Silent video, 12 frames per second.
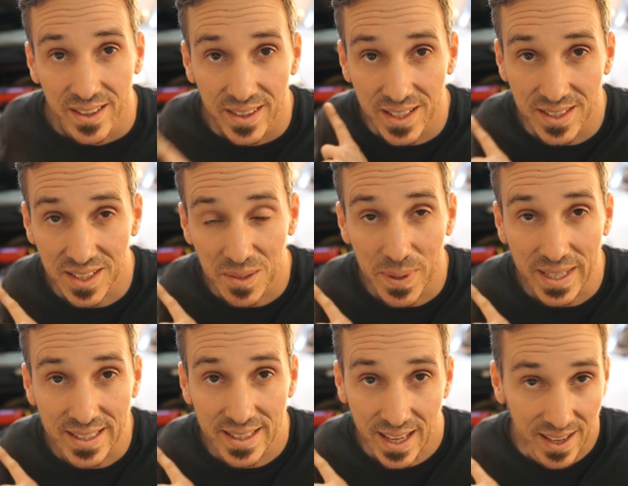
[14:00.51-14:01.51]
that he's going to make
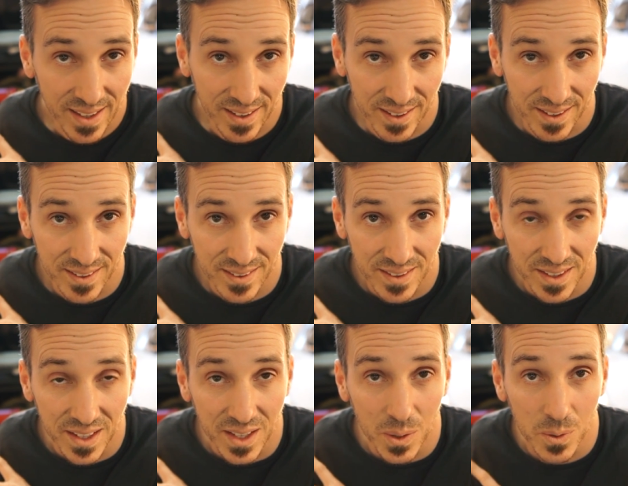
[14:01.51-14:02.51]
at the
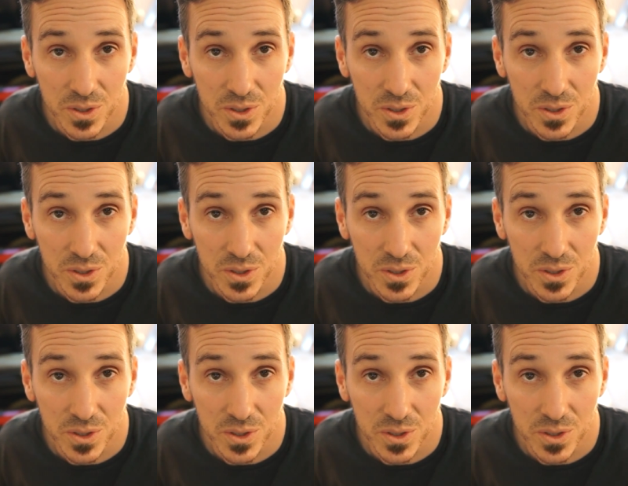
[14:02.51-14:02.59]
end?